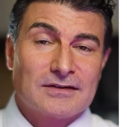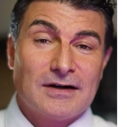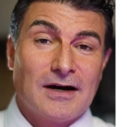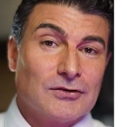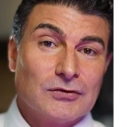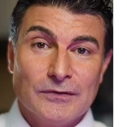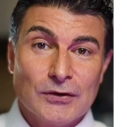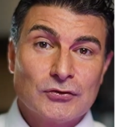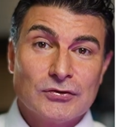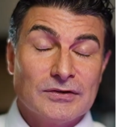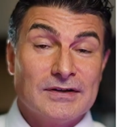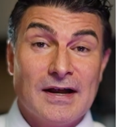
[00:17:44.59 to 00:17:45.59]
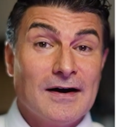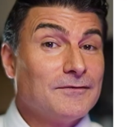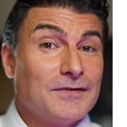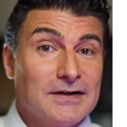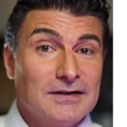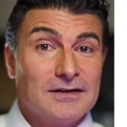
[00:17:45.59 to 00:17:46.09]
controversial and not
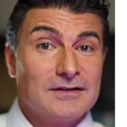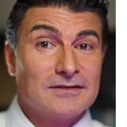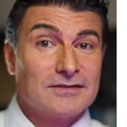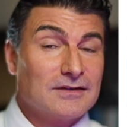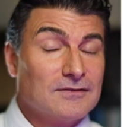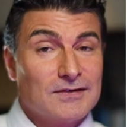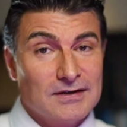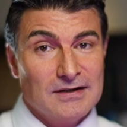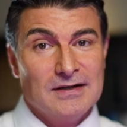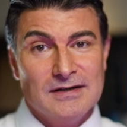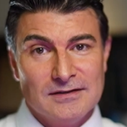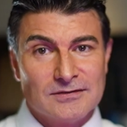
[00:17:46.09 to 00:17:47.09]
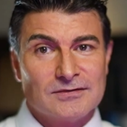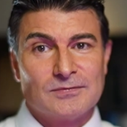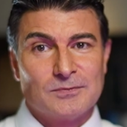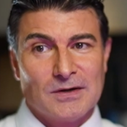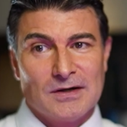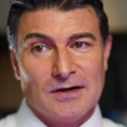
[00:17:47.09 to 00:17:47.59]
finding significant is
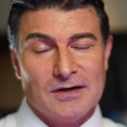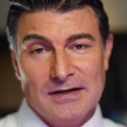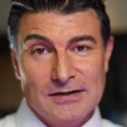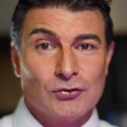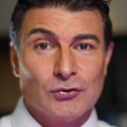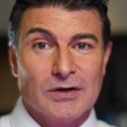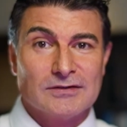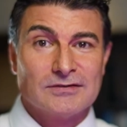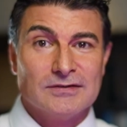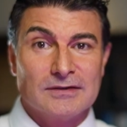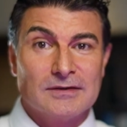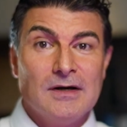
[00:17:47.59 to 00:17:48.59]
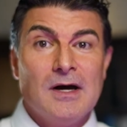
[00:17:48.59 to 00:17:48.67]
interesting,